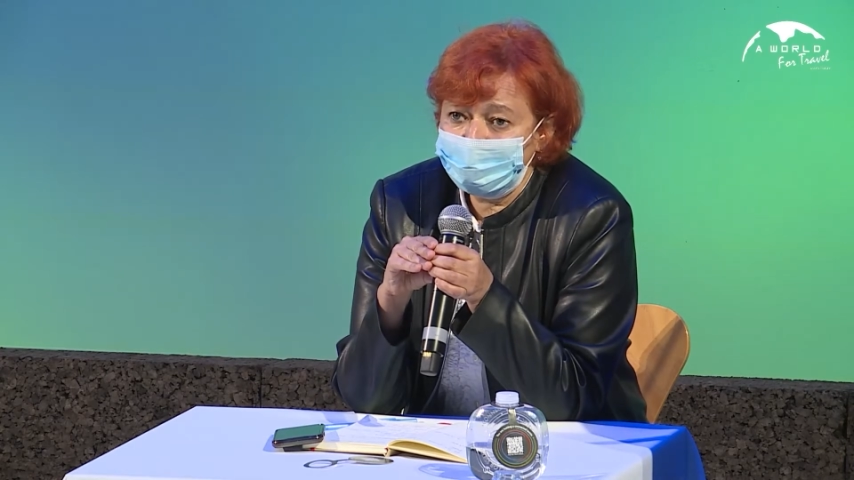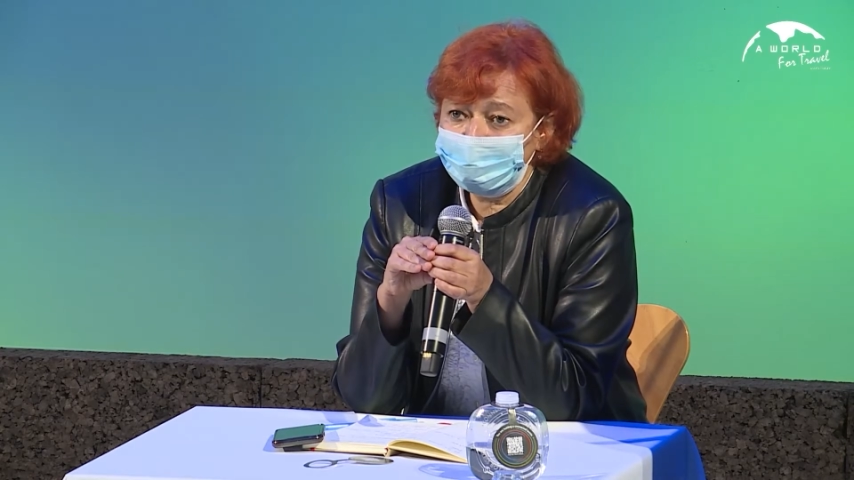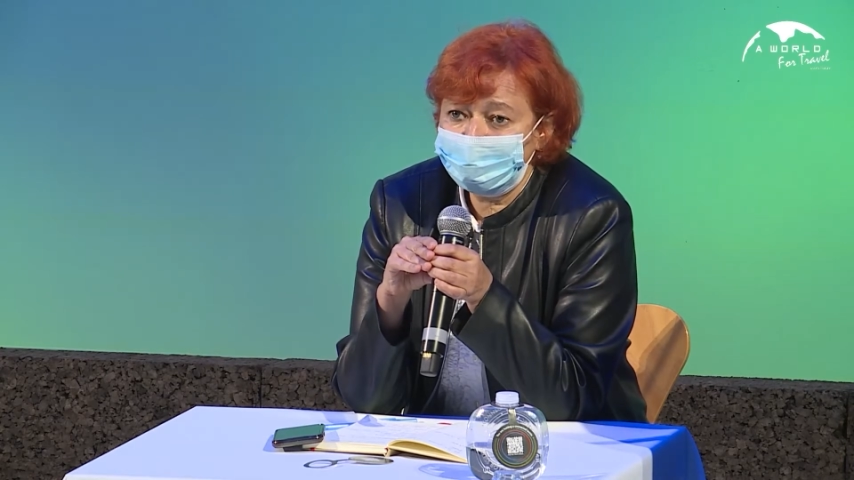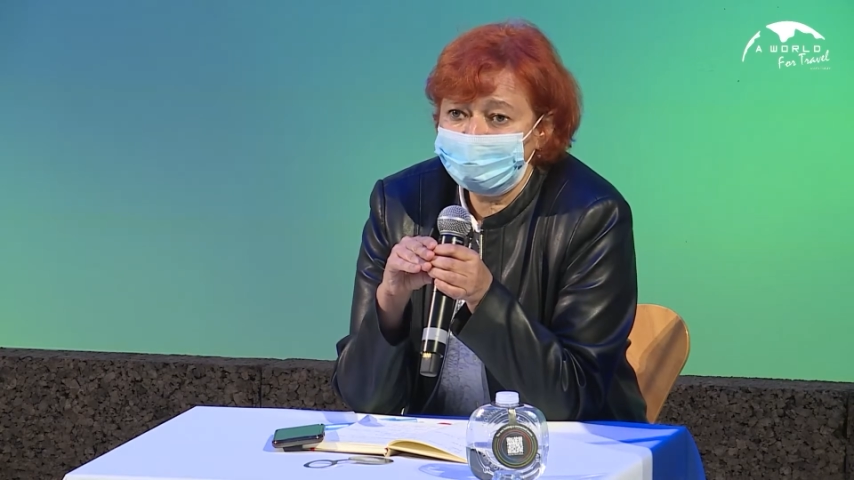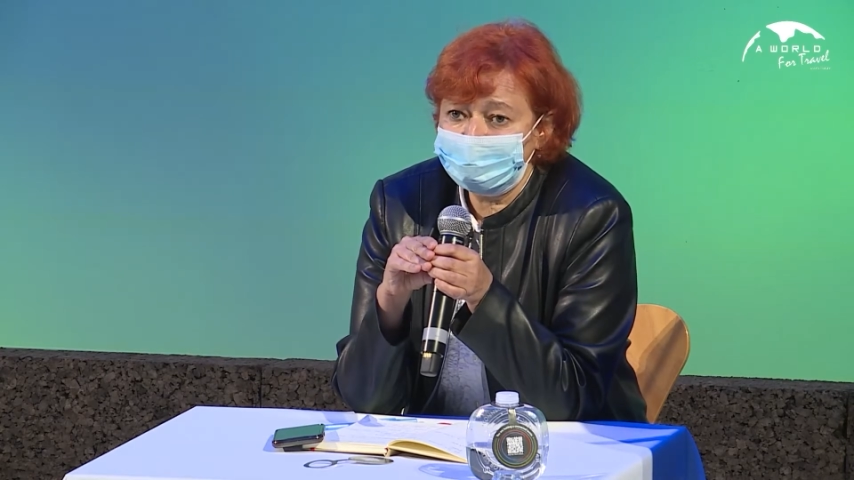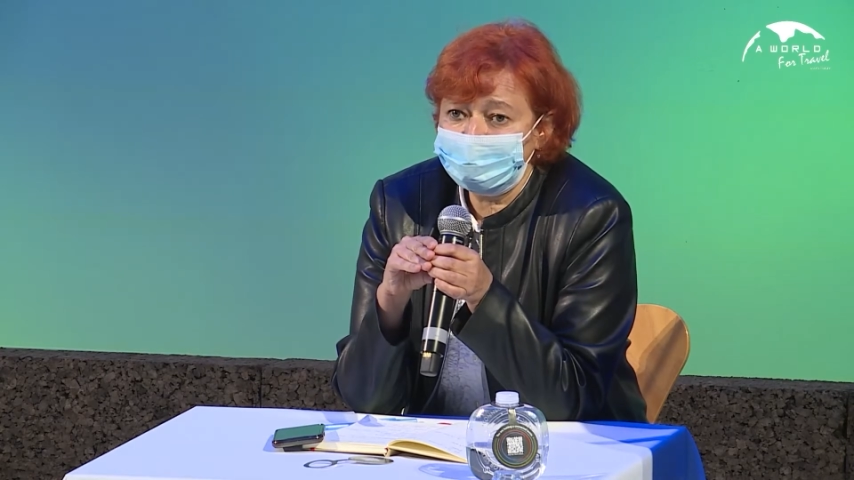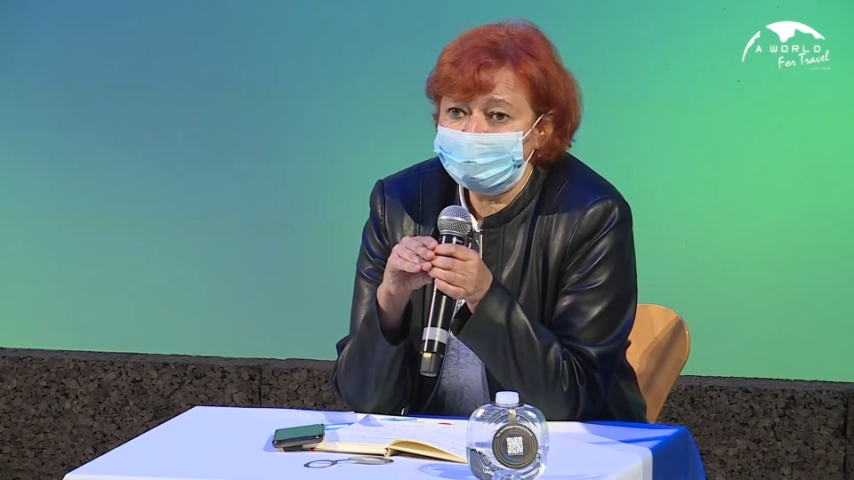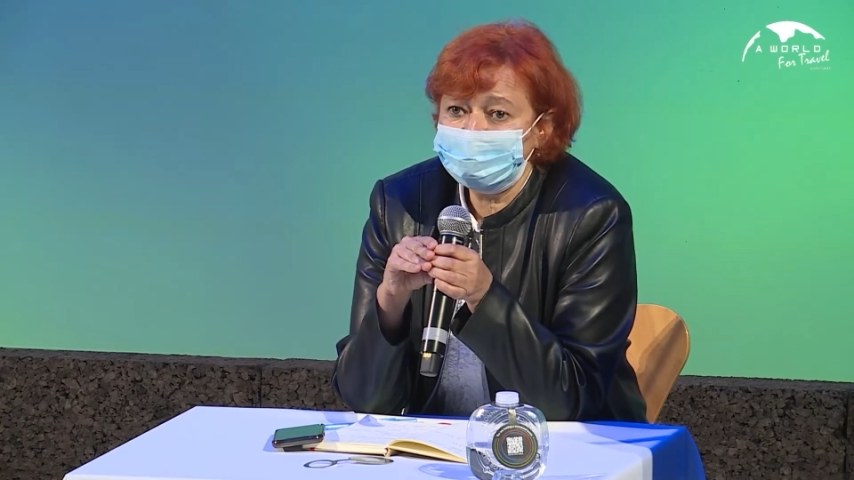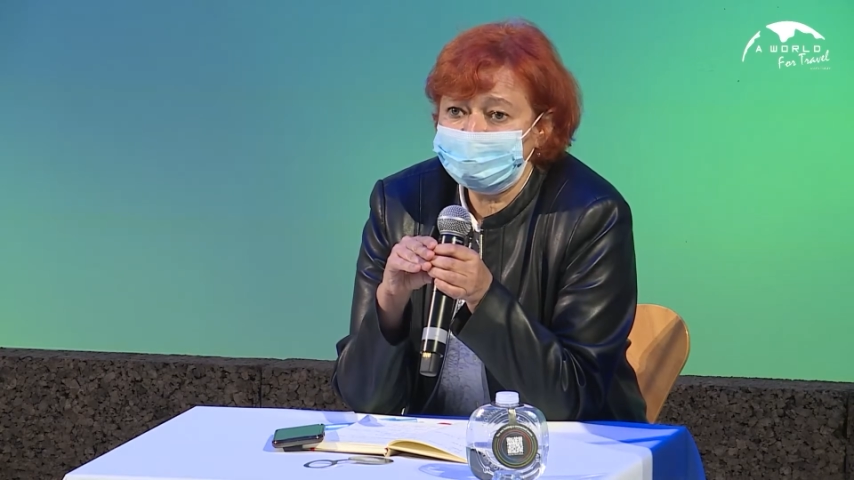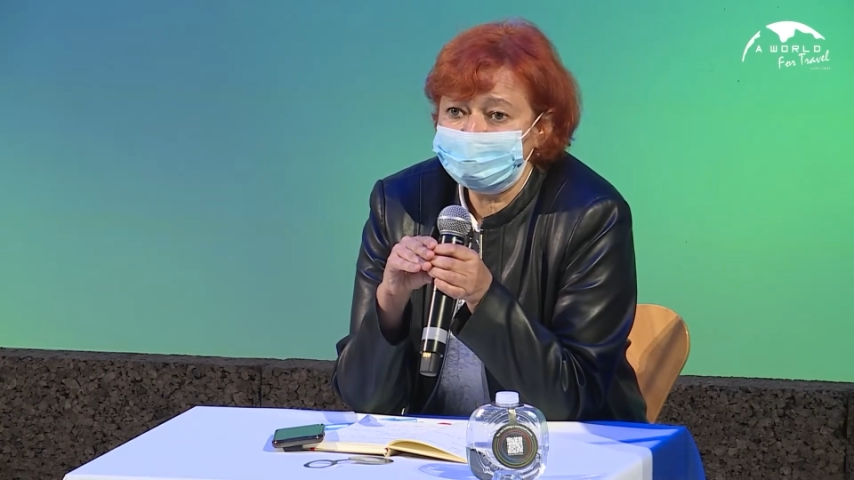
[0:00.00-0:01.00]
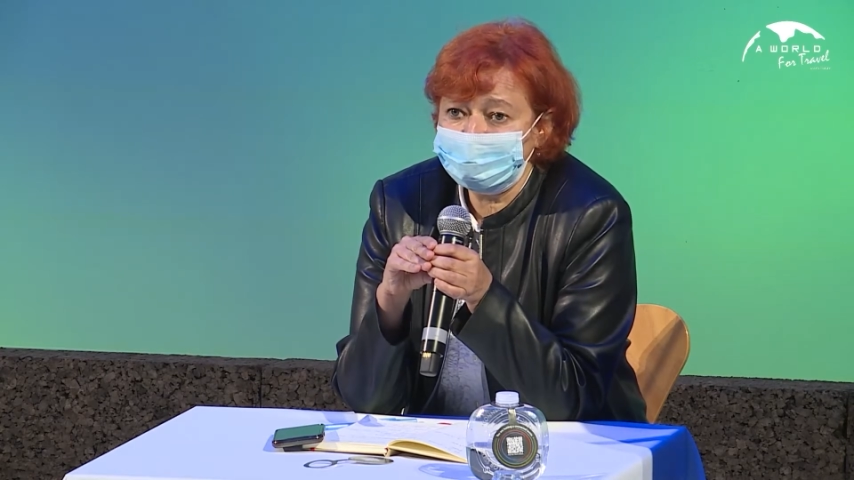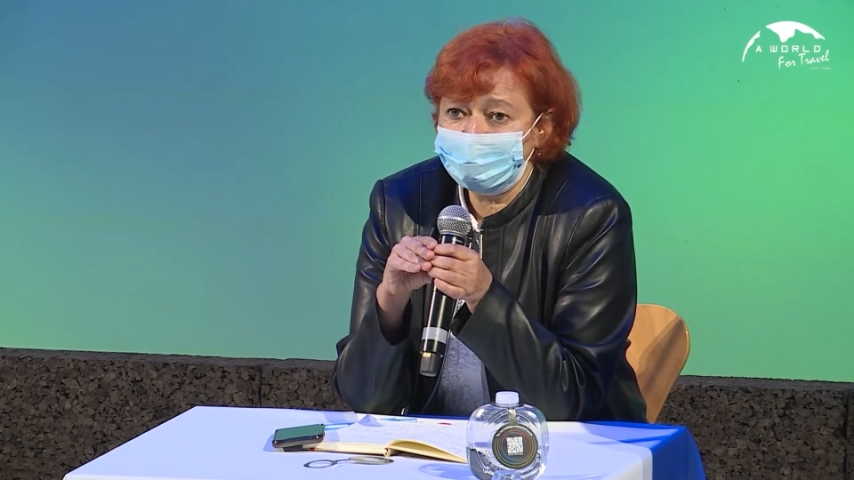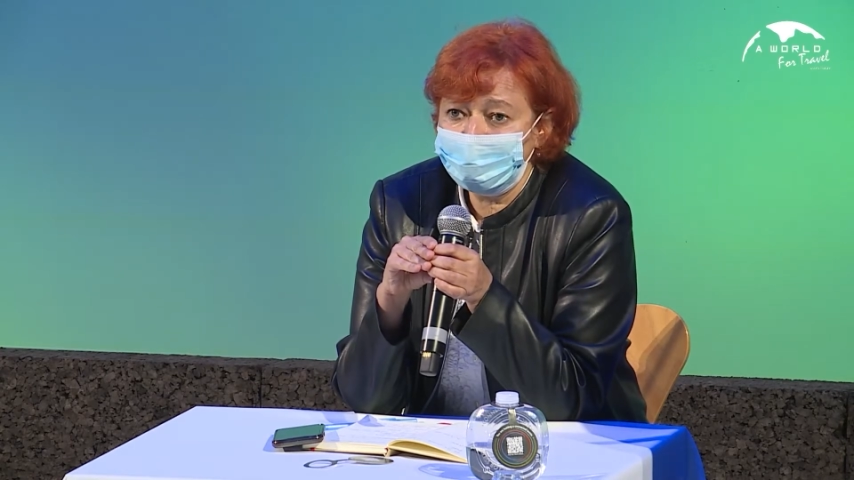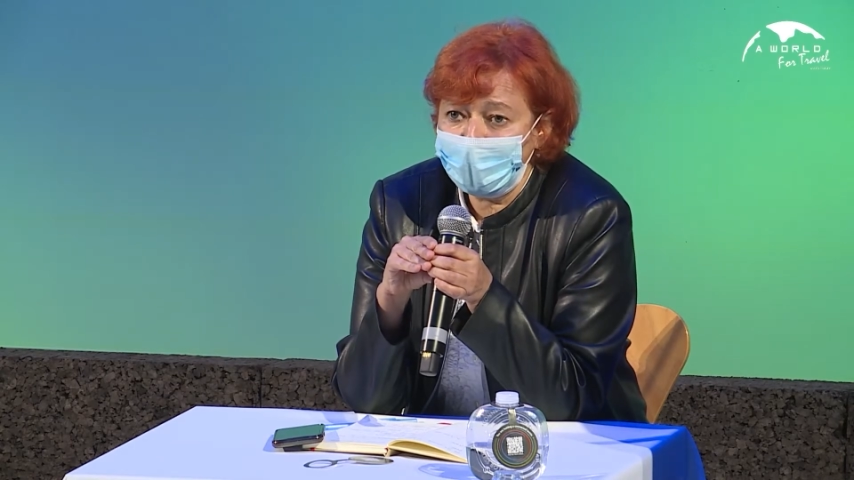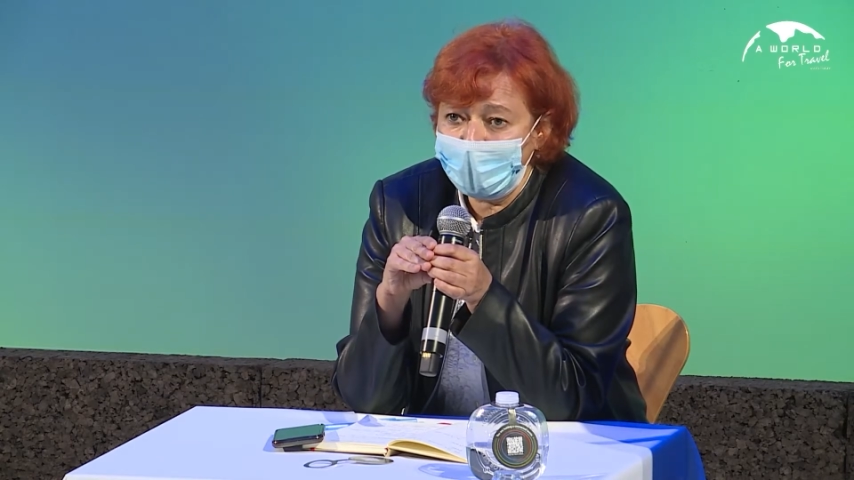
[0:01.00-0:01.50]
with a decent
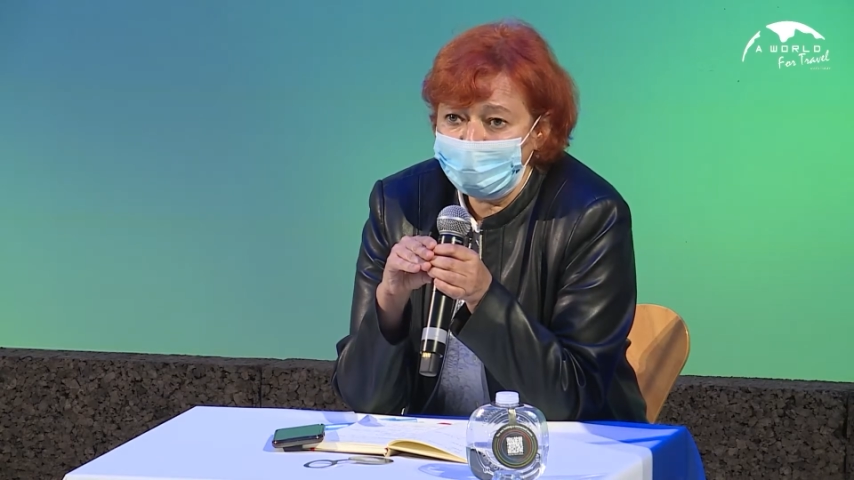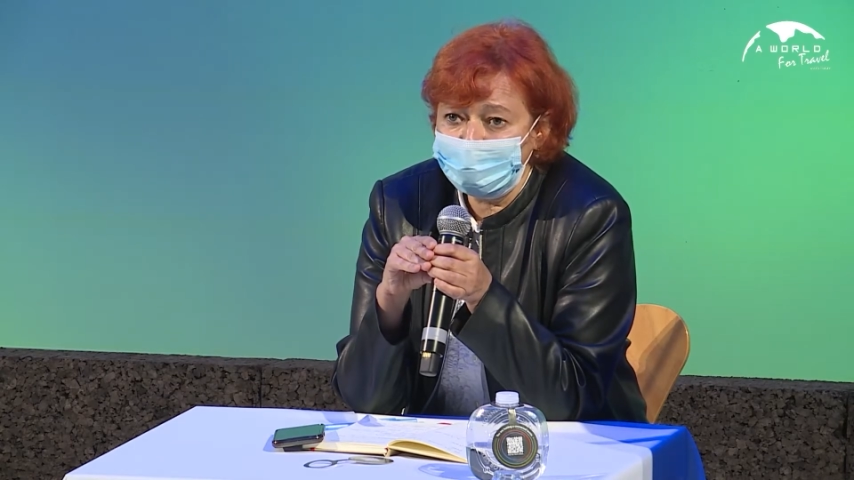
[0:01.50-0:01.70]
plan